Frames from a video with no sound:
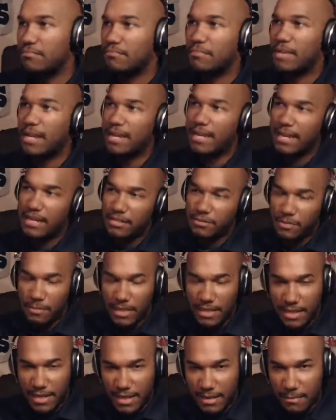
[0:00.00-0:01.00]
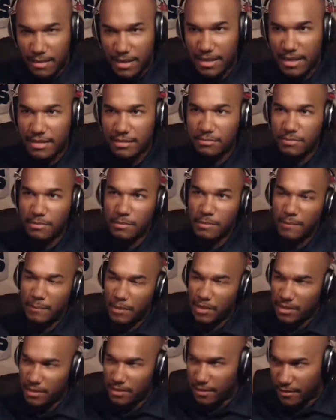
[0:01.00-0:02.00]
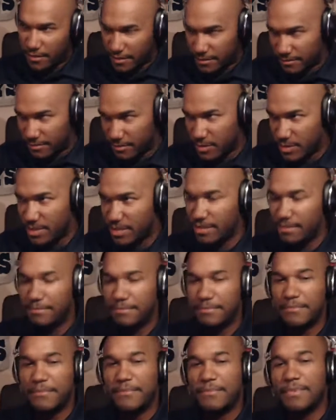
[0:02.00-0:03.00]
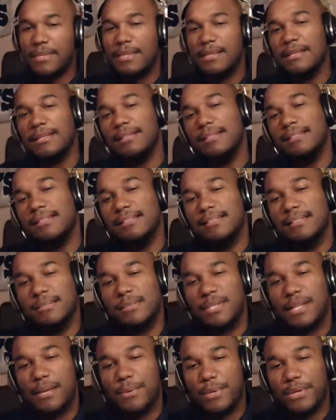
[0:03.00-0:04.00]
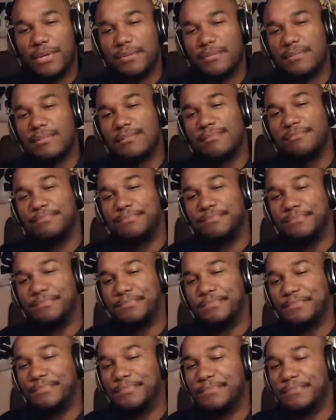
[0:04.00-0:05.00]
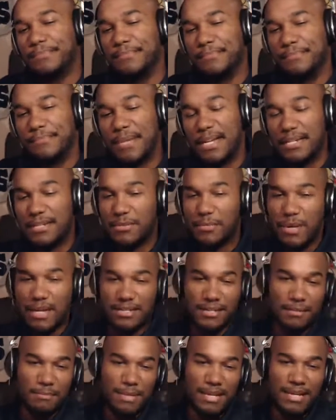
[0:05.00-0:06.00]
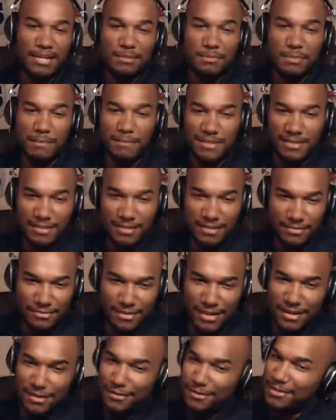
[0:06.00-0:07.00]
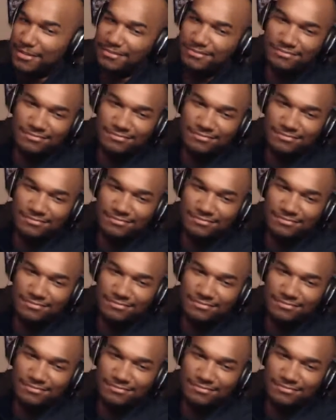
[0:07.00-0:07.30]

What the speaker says: might catch it with my dad, might catch it with my brother. I don't know. We'll see. See how it goes. Might just watch it at my house by myself. I don't know.